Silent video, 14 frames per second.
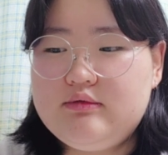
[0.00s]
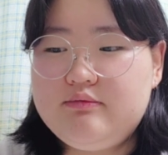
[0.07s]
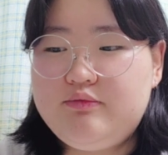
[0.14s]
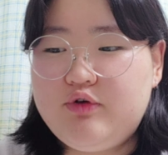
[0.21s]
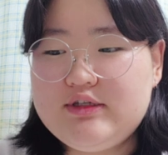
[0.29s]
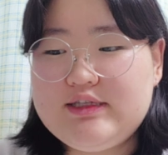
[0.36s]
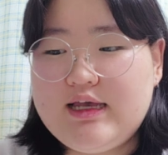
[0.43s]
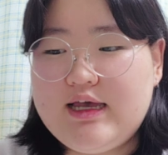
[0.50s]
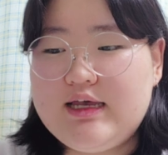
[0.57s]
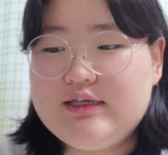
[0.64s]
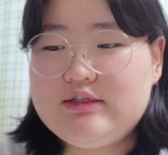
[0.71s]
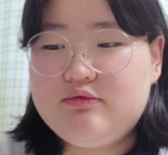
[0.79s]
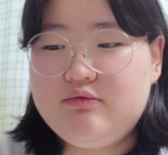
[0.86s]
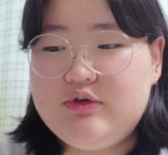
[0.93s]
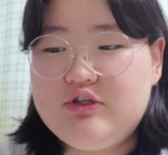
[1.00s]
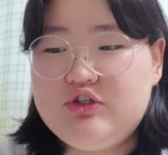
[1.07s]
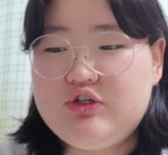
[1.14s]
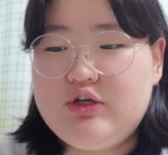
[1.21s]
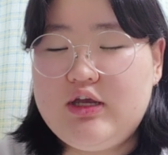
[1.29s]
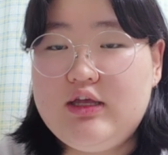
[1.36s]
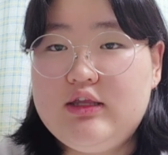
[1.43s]
process which
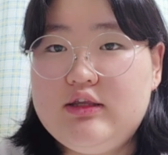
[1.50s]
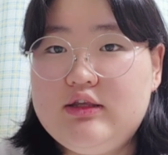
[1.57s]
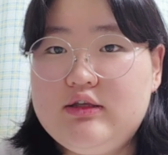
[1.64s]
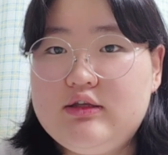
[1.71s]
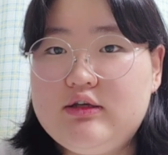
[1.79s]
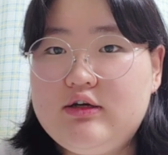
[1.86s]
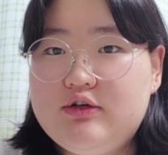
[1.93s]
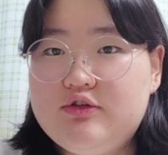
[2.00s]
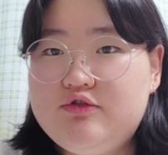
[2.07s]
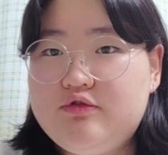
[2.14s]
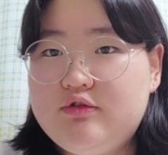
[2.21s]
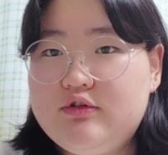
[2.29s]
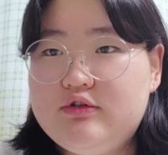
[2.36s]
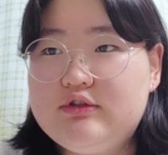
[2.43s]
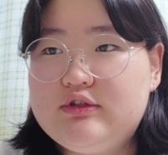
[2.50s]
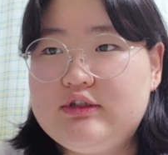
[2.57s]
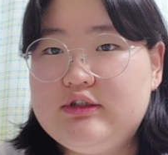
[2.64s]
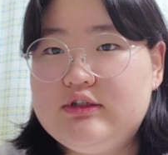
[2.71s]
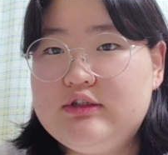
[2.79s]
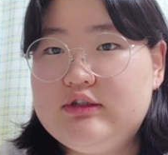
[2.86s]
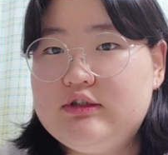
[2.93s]
can control
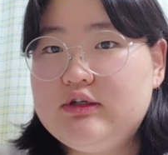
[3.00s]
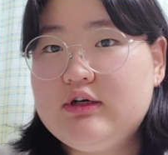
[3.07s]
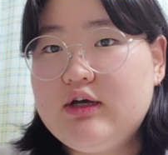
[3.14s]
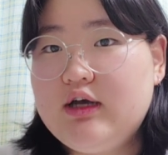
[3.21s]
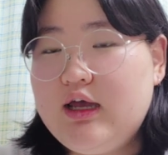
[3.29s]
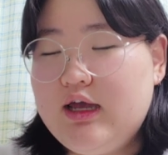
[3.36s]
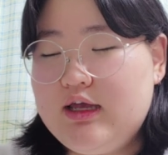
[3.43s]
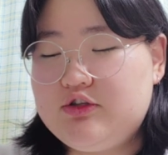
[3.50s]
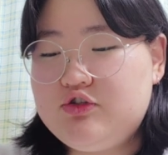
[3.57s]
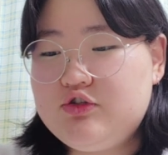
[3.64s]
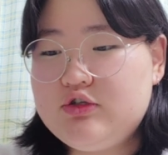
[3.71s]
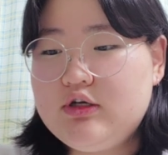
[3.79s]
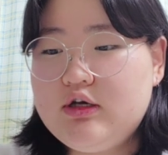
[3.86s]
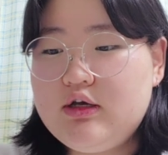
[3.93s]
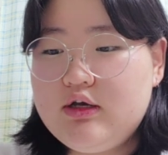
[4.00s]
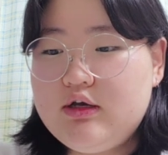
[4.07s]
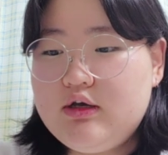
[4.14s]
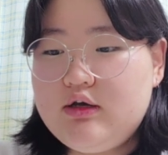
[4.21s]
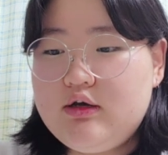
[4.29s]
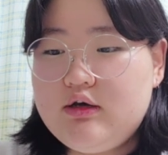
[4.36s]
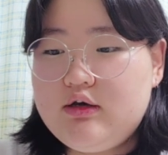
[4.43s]
the etch.
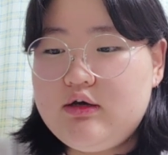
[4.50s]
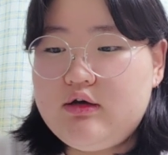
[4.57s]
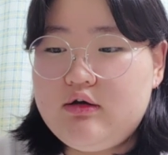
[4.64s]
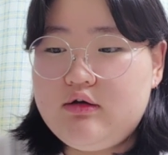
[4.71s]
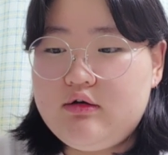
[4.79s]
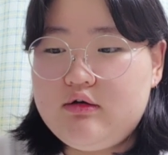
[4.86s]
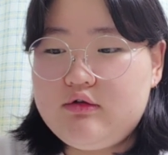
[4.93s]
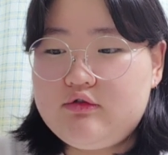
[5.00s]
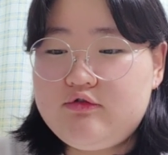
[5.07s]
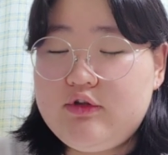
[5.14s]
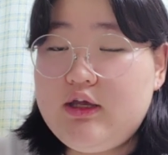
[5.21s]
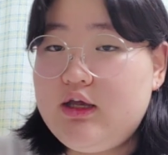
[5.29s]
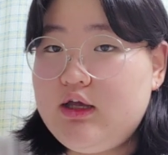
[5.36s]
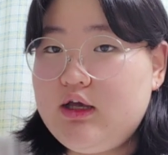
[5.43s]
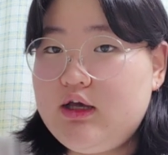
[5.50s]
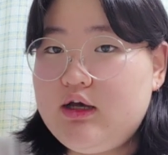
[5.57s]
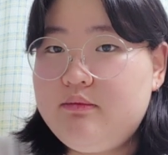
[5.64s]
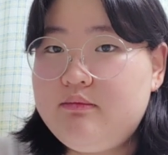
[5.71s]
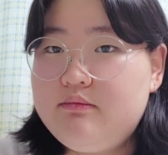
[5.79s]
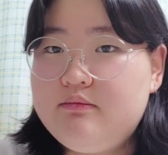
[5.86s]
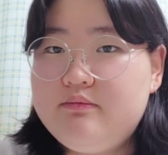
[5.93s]
Today
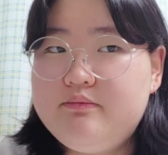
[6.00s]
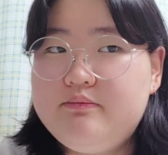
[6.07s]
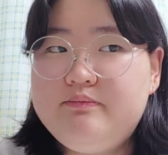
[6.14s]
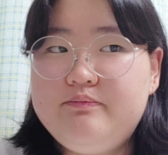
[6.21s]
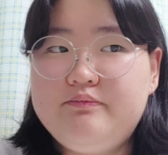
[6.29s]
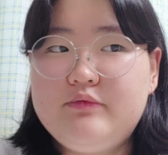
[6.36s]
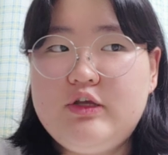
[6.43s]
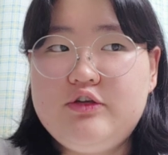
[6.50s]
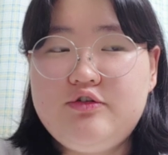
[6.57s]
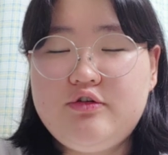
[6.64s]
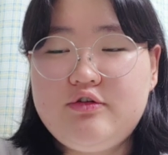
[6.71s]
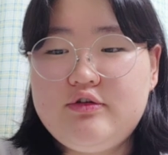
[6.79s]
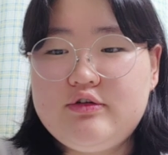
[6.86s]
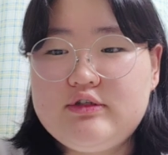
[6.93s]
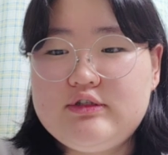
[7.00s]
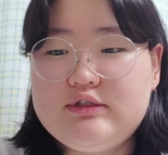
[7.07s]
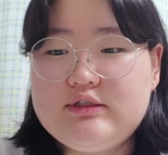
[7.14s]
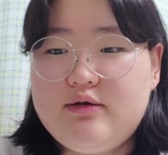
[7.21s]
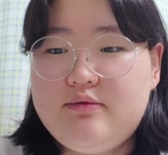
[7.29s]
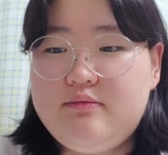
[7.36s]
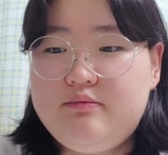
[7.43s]
I'm introduce
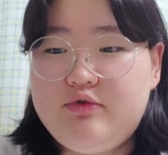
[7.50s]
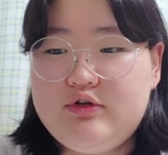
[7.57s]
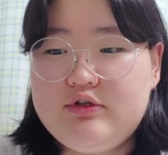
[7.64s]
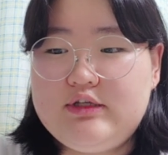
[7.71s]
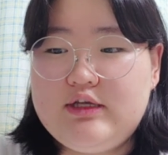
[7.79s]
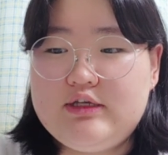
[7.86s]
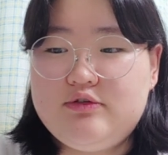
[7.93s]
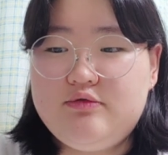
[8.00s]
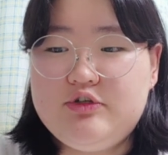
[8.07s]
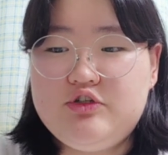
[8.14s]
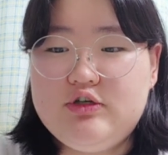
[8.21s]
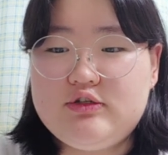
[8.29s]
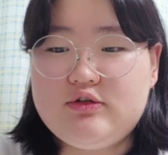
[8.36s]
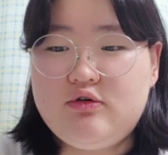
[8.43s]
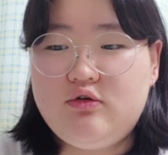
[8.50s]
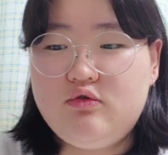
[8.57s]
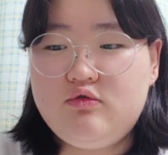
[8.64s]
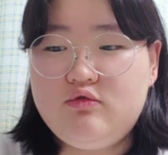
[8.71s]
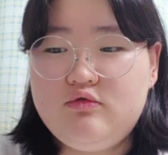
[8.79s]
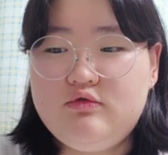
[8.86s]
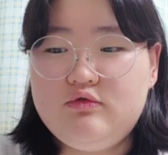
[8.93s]
some process which is
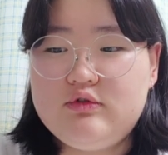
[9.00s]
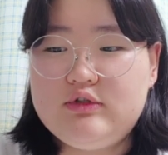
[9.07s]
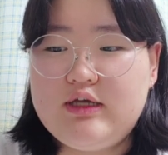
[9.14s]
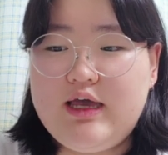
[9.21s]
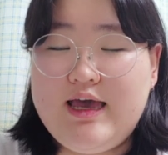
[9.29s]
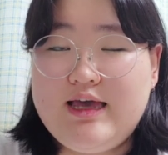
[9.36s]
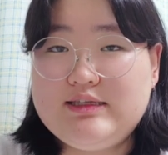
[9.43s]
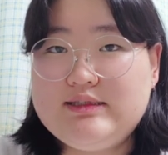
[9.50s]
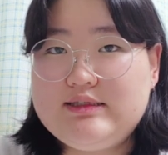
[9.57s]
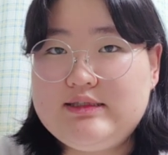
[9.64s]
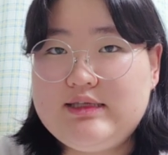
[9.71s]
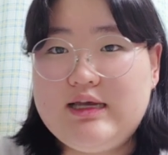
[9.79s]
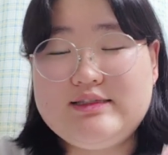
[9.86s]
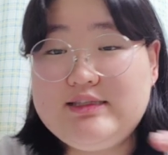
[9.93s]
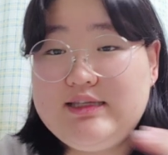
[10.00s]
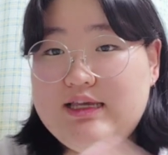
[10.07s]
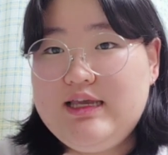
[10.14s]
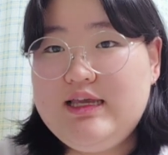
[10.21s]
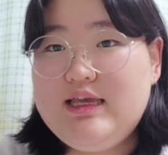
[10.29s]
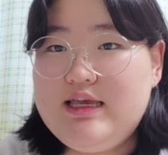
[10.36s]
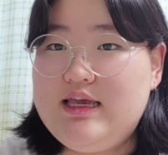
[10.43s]
called
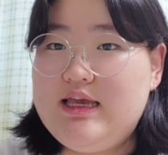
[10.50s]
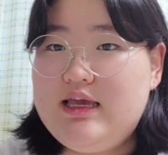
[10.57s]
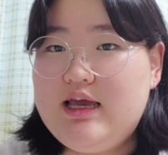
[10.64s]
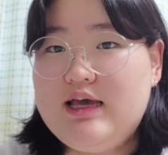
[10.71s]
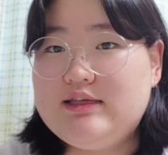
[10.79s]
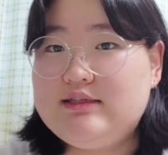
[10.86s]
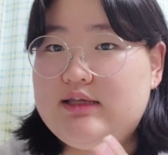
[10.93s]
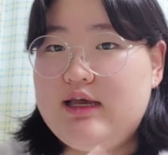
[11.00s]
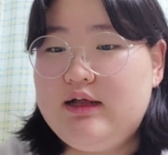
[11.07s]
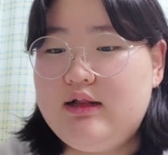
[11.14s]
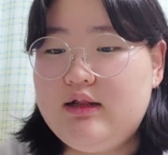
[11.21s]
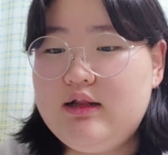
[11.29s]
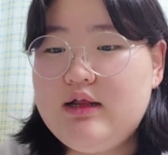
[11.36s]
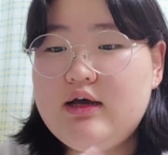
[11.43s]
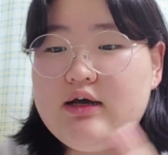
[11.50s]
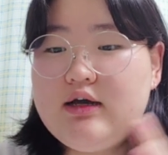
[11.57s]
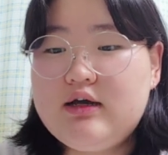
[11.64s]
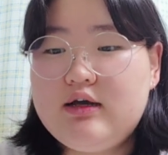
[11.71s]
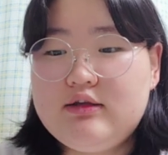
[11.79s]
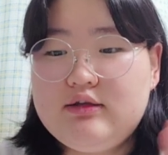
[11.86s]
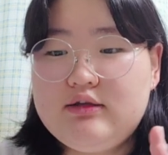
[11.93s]
CESL,
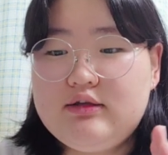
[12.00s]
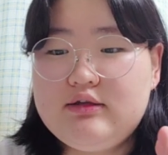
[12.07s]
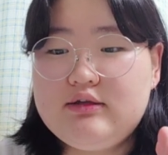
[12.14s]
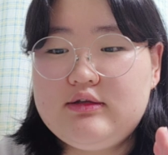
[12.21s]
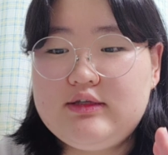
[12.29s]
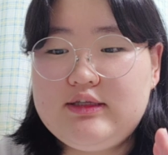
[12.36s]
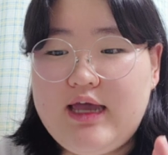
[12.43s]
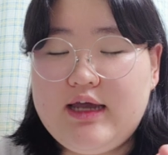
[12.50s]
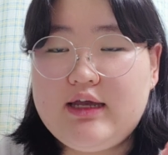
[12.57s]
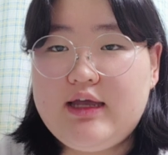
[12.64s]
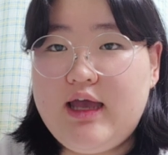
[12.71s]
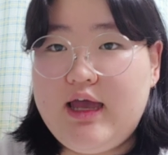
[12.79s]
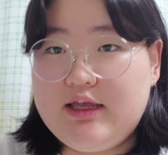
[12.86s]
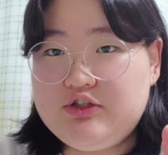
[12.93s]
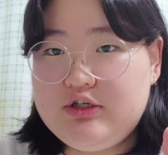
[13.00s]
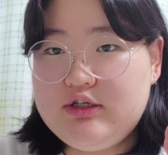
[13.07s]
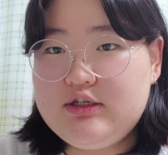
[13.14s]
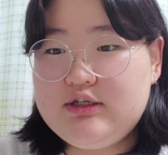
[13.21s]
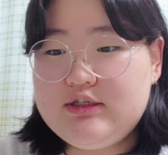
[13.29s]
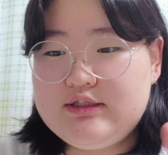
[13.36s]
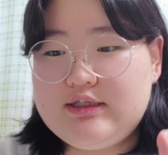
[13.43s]
contact
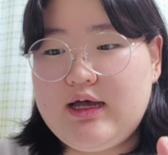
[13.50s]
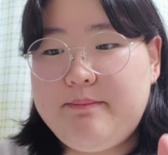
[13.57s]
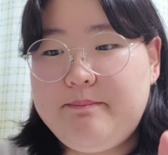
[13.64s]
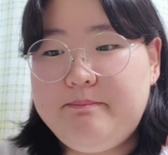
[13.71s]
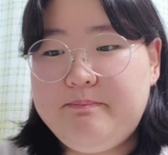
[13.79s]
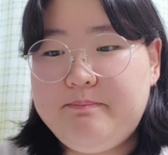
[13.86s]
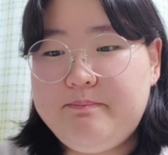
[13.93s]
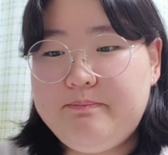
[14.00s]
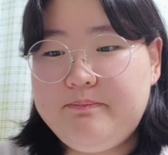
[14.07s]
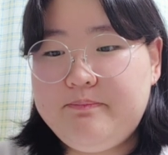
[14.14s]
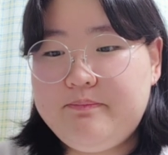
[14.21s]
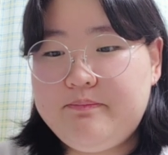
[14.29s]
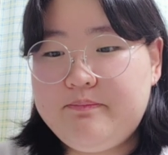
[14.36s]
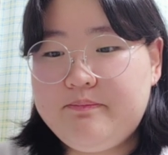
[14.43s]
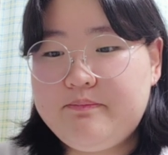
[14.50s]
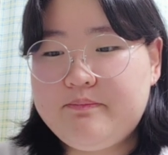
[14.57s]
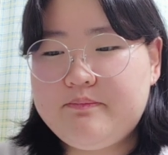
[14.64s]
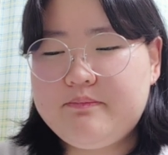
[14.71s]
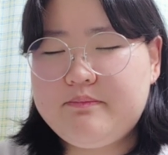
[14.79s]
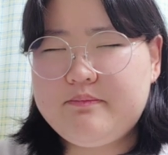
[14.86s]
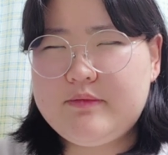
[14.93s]
etching stop
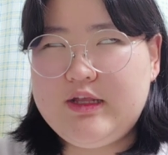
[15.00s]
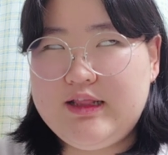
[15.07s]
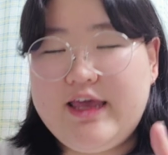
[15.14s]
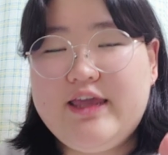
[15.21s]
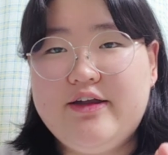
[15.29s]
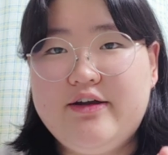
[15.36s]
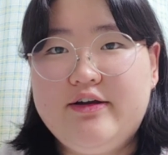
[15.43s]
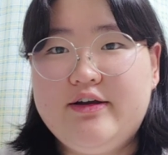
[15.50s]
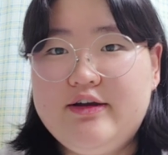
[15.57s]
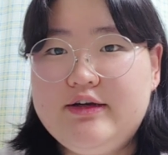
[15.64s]
layer.